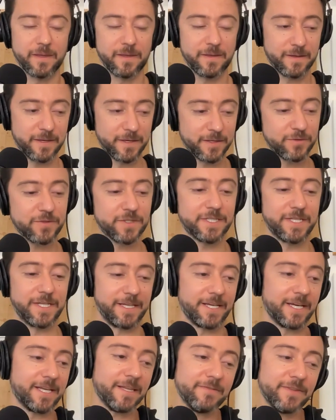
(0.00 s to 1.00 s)

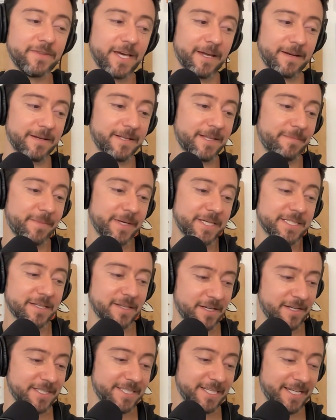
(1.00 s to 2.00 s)
Interesting. I love that. That makes a
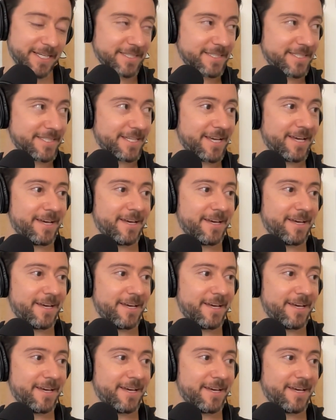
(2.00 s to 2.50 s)
lot of sense.